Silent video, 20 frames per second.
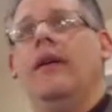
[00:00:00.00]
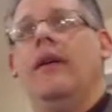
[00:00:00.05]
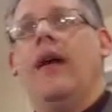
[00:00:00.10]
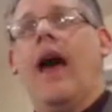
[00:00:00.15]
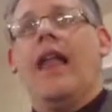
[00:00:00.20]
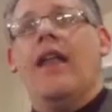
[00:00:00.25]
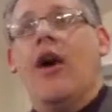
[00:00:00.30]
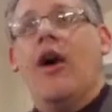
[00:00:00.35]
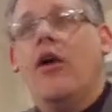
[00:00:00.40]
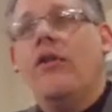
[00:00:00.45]

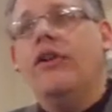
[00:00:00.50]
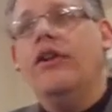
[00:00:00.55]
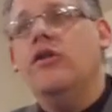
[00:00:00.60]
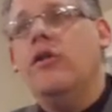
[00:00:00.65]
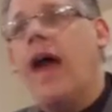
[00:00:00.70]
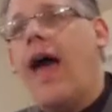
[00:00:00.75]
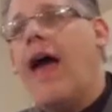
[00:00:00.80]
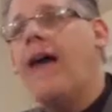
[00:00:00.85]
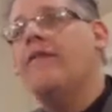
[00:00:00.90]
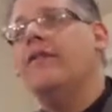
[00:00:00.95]
I know that
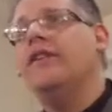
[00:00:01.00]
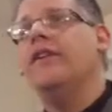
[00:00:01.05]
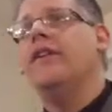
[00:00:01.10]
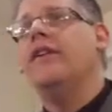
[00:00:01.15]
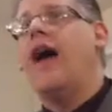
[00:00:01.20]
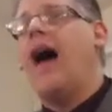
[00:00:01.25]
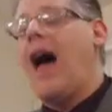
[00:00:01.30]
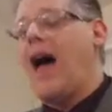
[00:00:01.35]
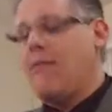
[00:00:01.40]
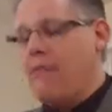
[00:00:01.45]
you haven't
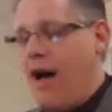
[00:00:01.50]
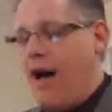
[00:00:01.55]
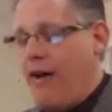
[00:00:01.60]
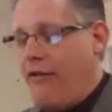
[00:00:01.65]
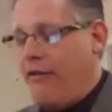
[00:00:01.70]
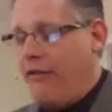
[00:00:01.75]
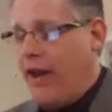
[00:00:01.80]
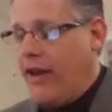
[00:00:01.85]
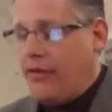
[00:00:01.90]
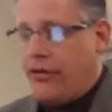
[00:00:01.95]
denied my
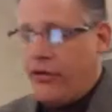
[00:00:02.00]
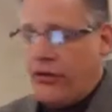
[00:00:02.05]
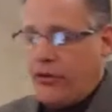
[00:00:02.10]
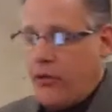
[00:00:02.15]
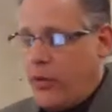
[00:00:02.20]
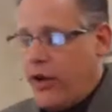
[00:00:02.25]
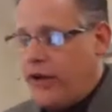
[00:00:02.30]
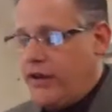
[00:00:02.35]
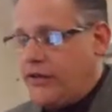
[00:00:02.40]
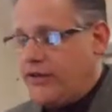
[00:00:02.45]
faith. Look
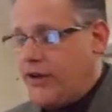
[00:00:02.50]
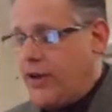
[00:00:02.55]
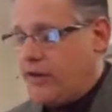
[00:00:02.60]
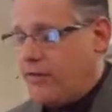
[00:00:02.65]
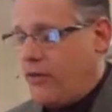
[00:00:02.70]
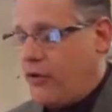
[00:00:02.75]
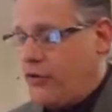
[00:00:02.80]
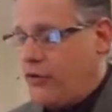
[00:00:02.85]
what he says in